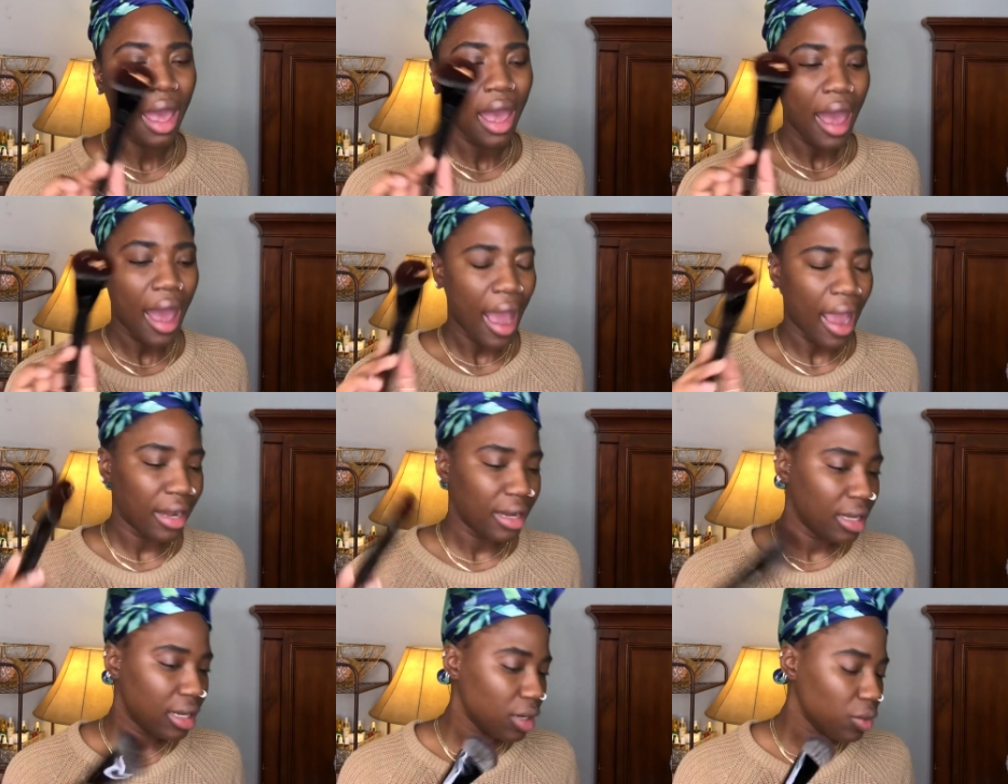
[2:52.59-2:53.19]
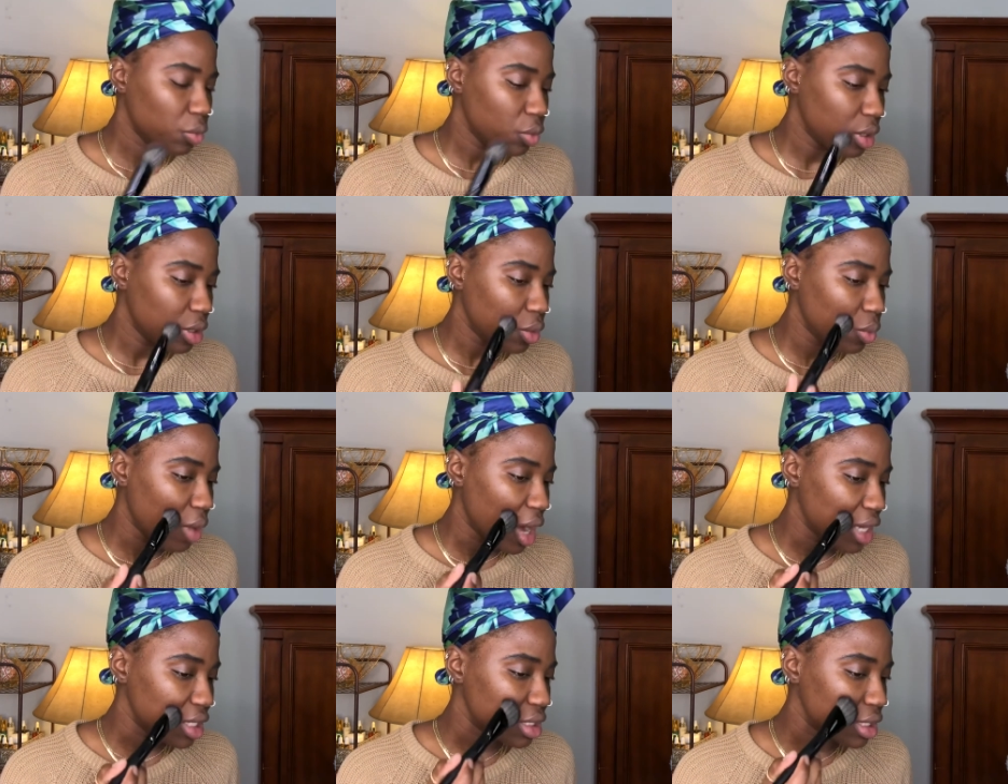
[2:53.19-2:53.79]
I didn't want to
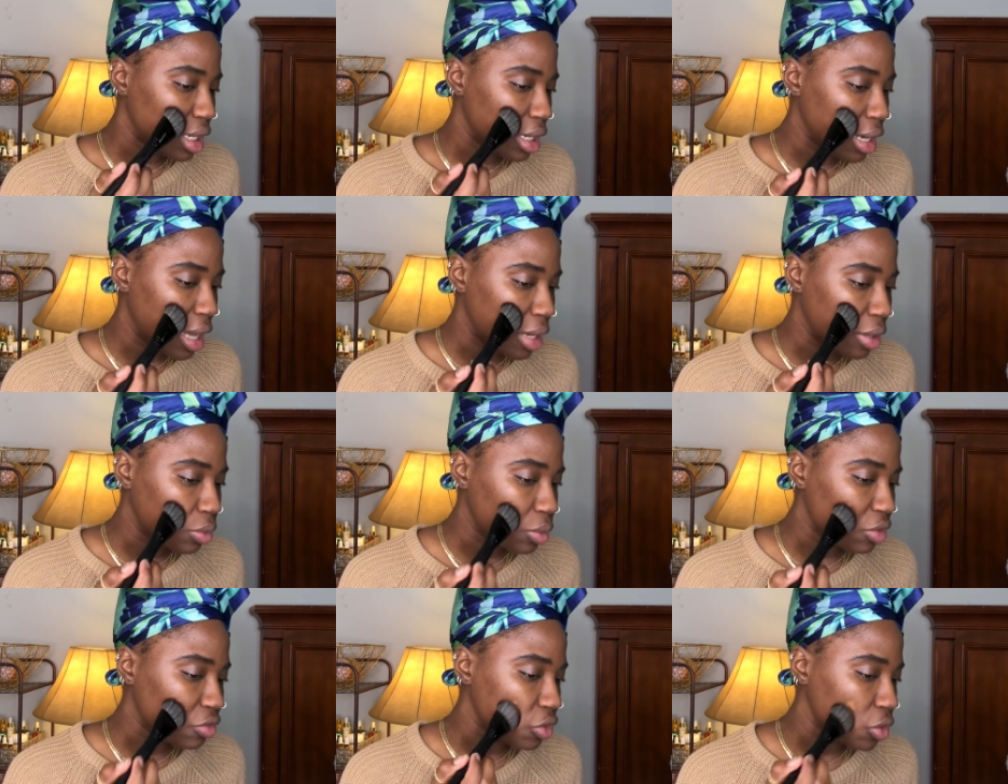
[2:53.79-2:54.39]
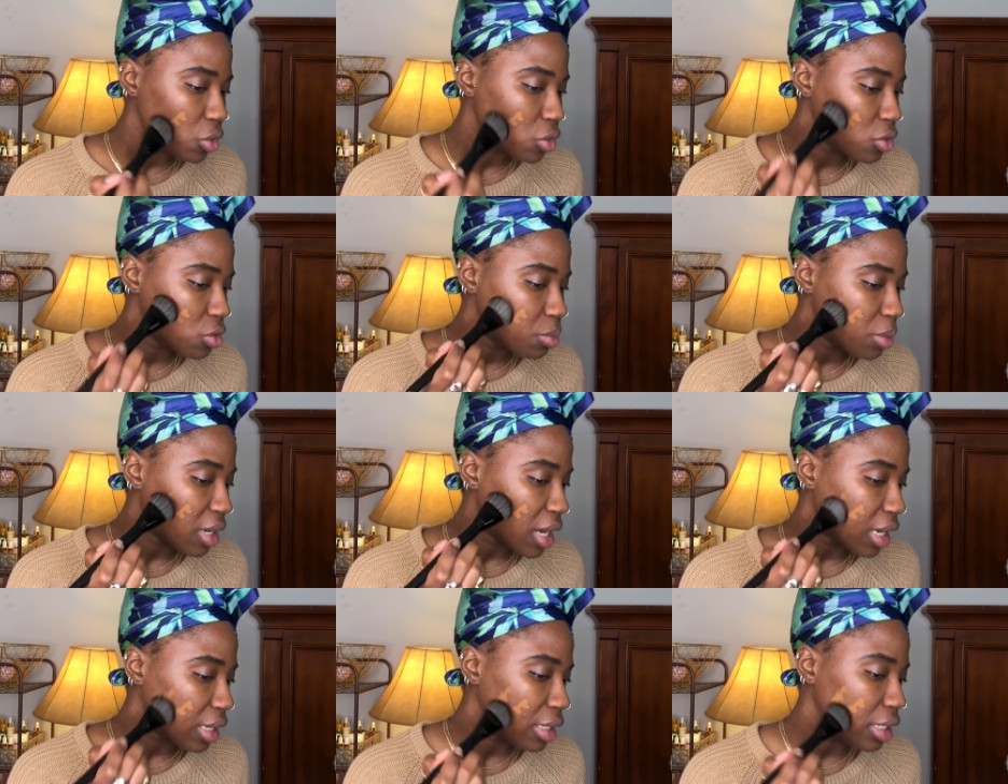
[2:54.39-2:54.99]
watch a lot of reviews,
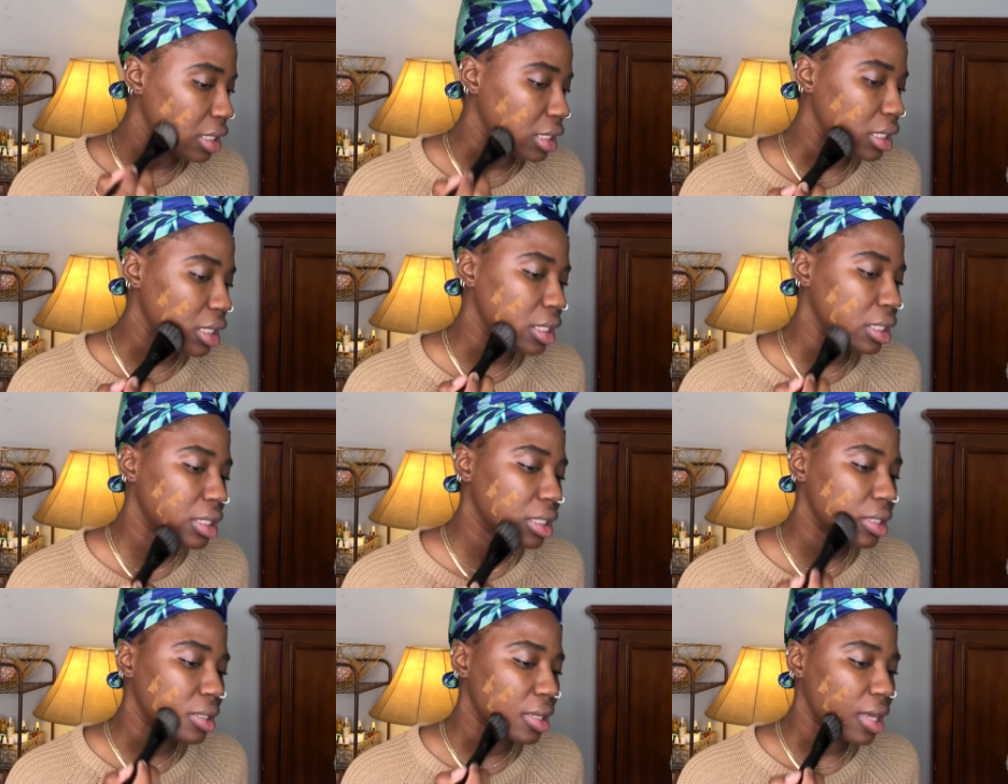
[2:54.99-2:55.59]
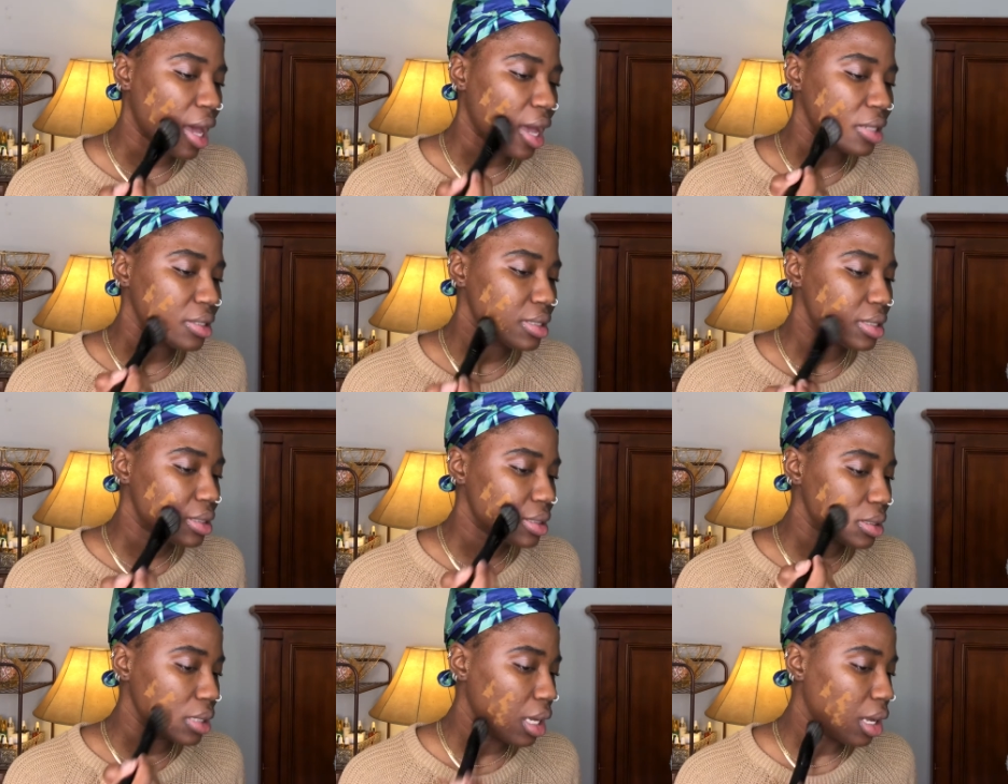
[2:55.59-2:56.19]
but I did look at
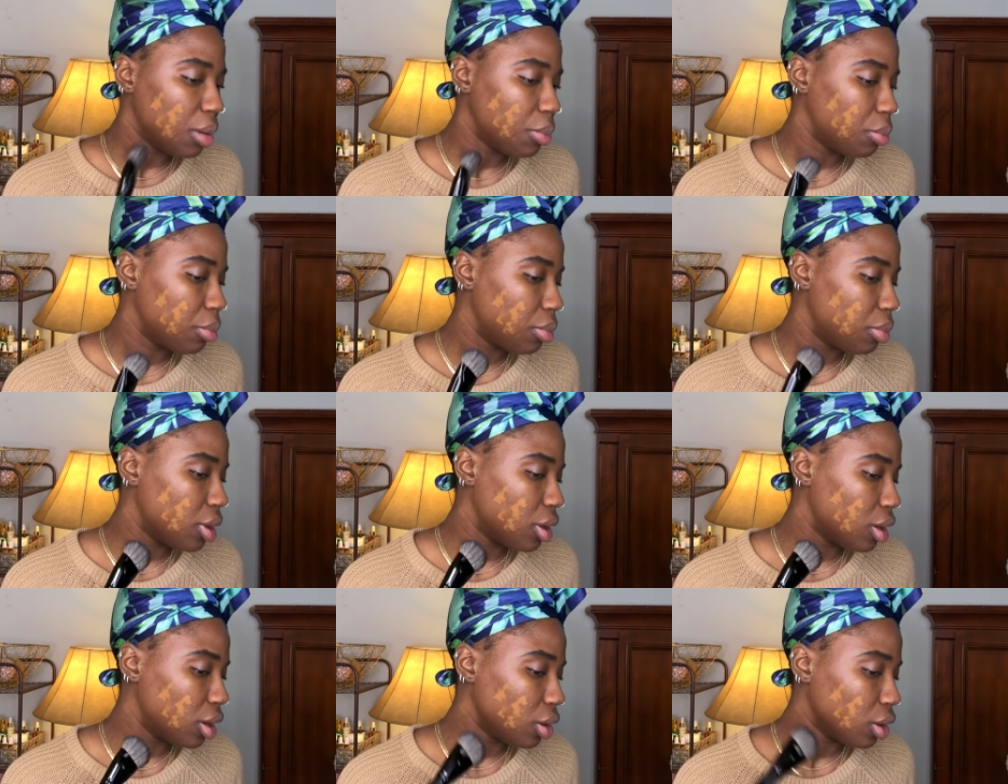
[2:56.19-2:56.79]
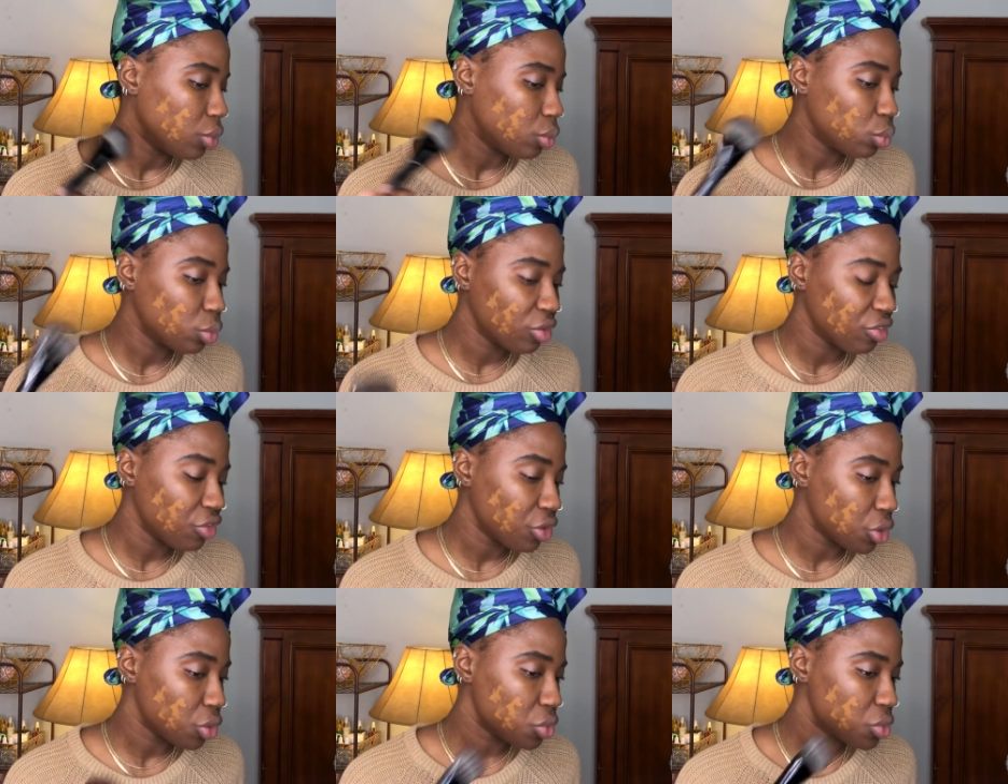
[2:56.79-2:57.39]
some
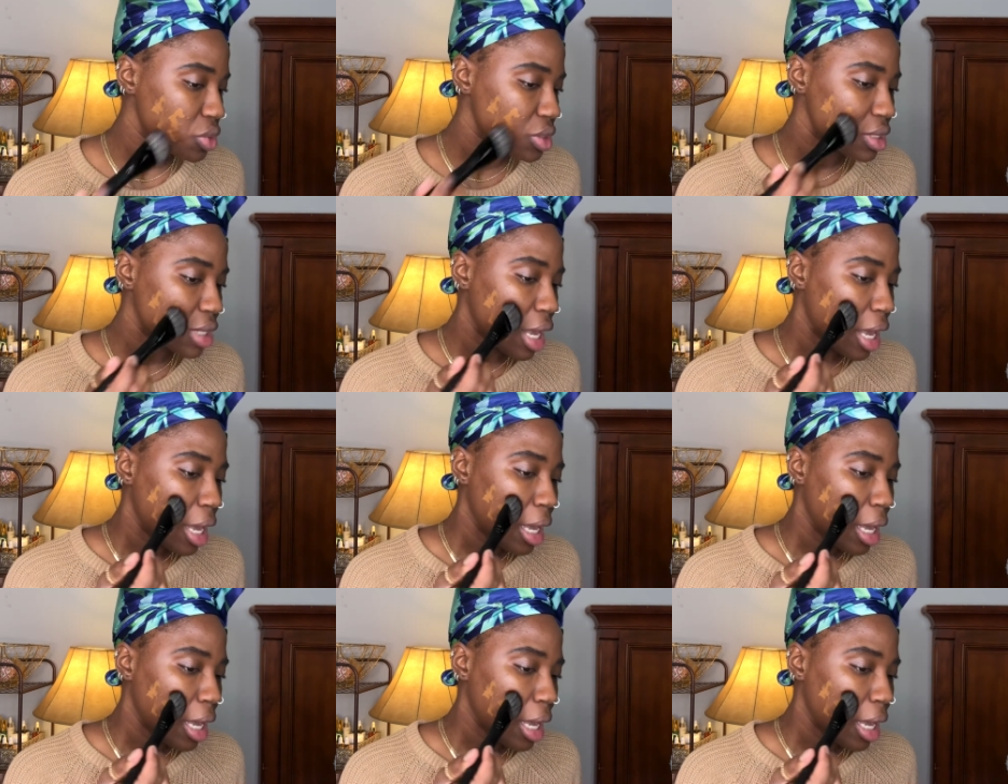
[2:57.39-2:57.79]
reviews,